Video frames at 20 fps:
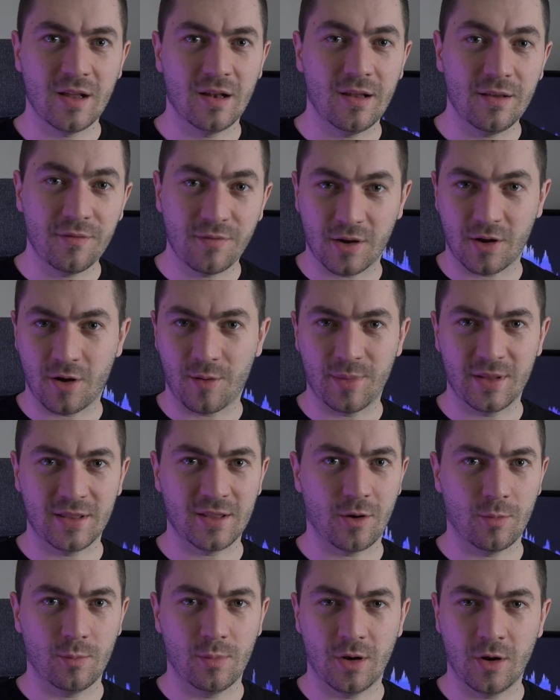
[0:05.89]
Leave a
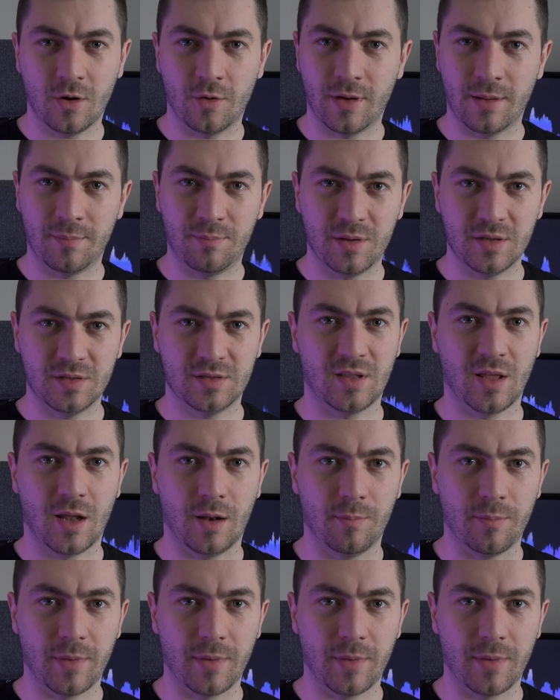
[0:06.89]
comment down below and please tell